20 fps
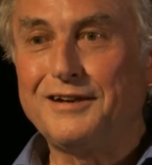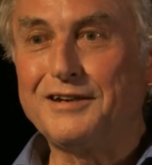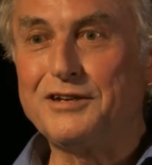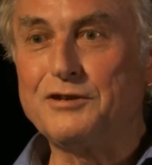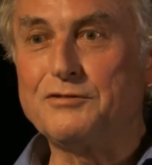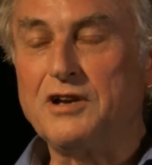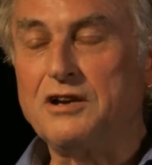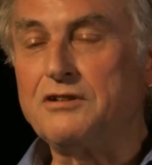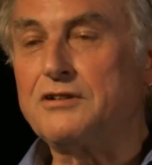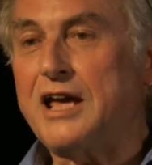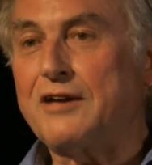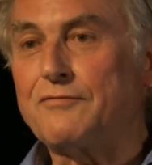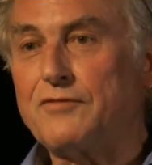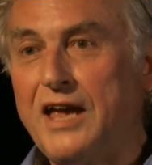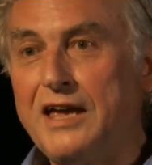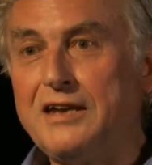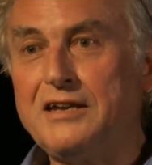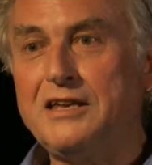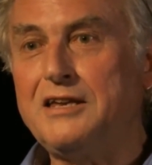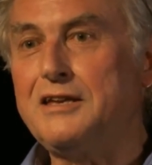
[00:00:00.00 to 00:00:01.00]
And you don't have
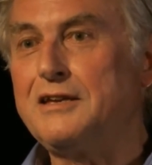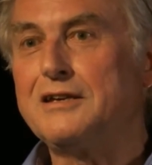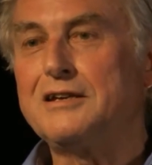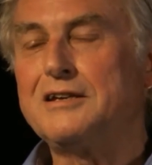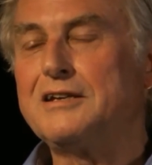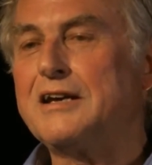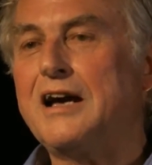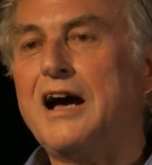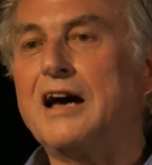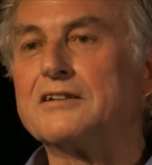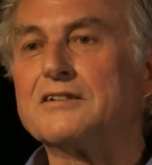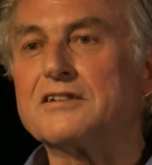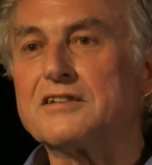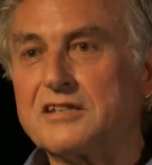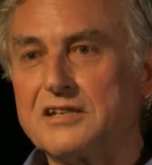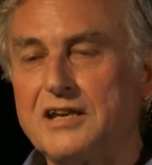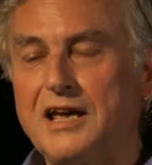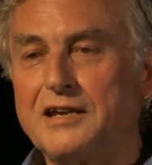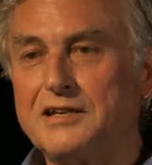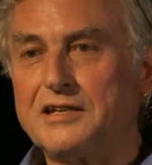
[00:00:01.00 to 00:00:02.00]
any
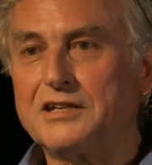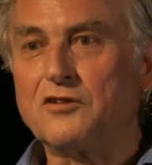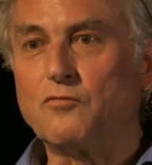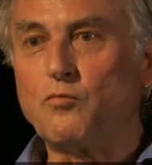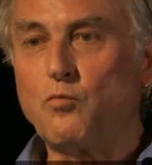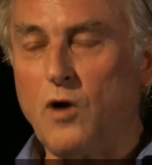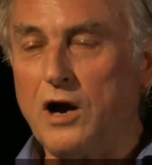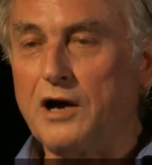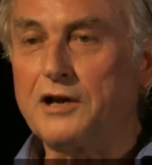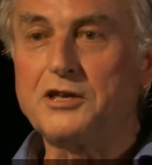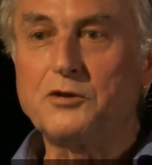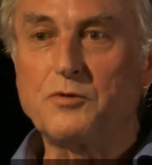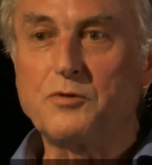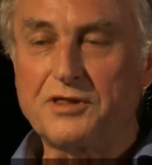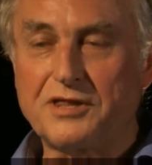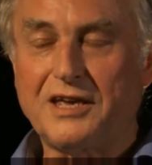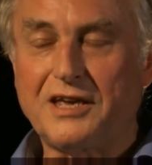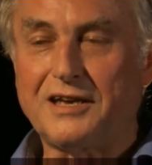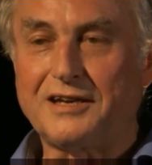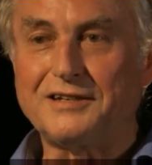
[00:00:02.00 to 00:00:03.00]
understanding of why you were
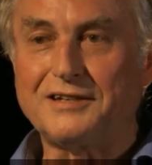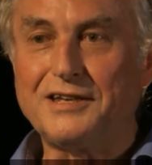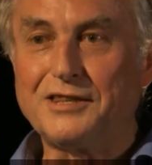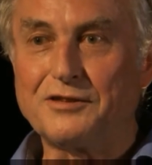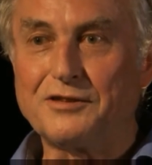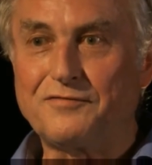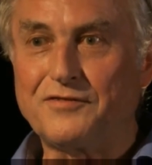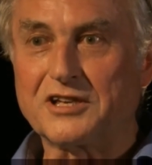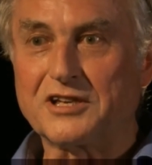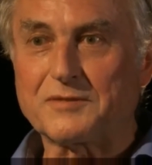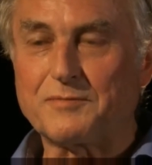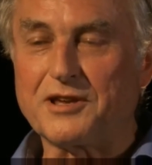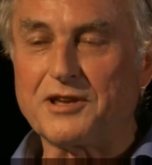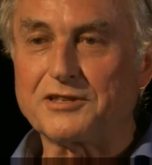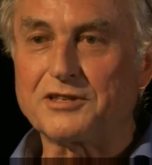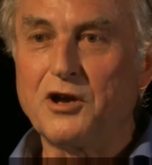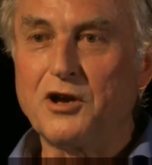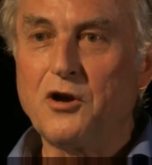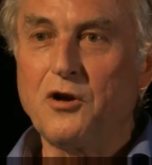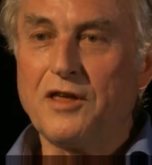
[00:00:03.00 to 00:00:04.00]
there in the first
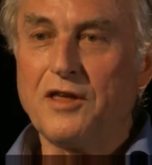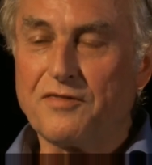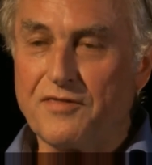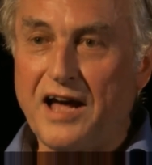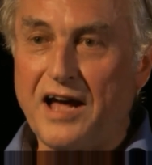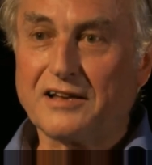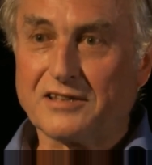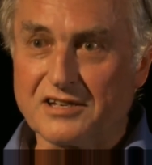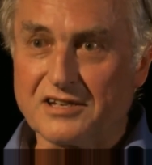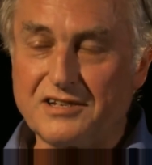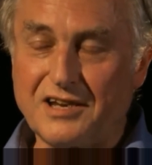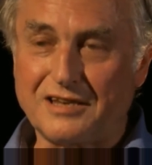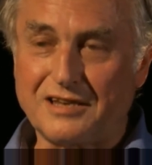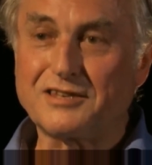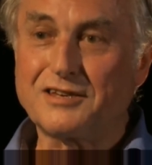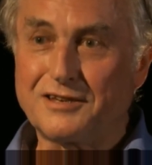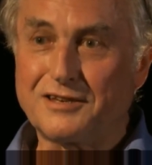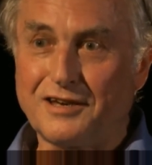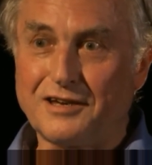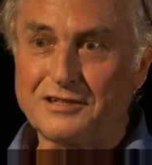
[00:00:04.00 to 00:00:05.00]
place. That's
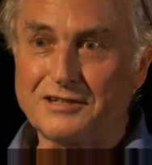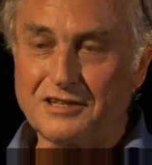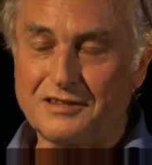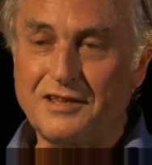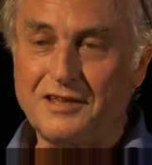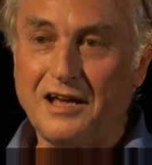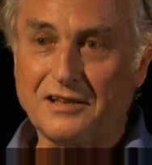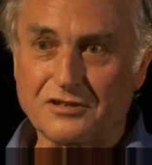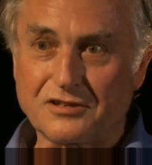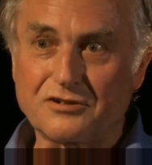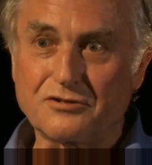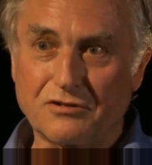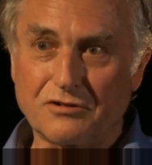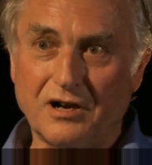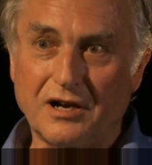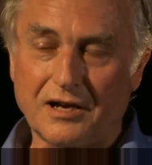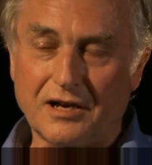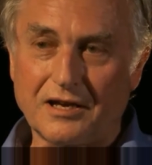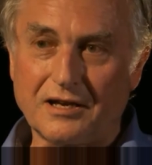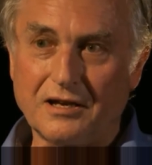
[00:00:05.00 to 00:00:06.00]
desiccated, that's
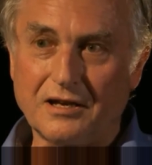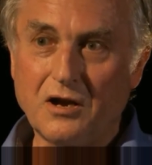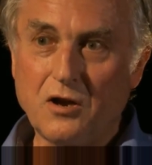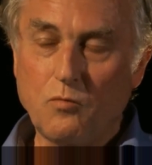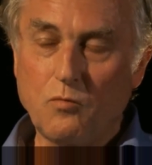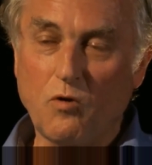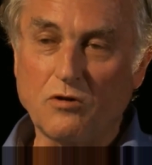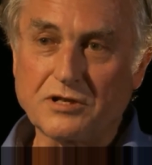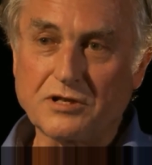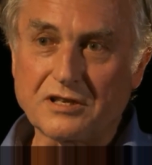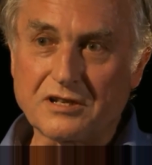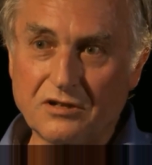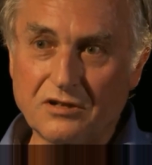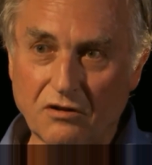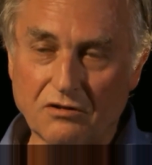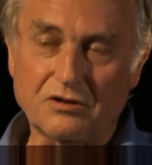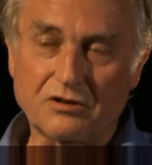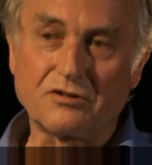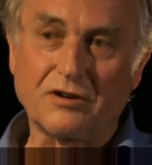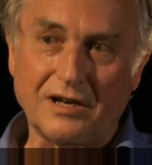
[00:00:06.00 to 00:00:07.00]
dry. What is
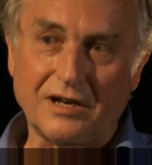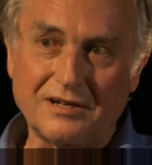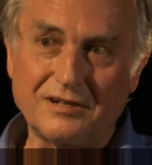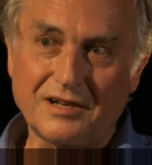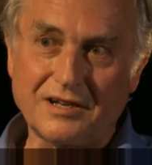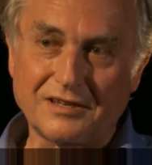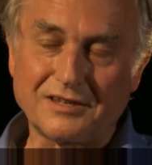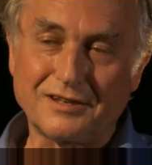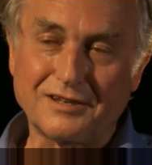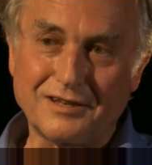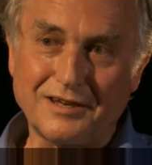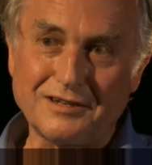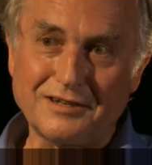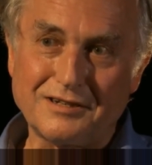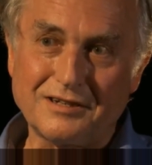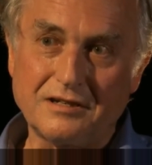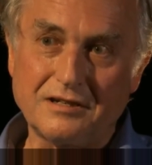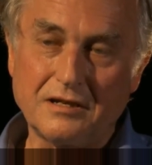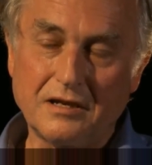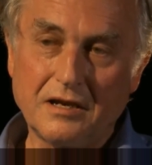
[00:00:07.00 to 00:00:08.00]
not dry and
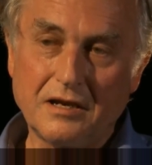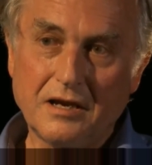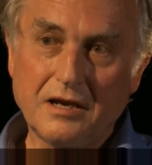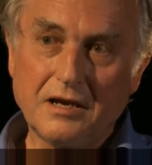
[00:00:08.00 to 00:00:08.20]
desiccated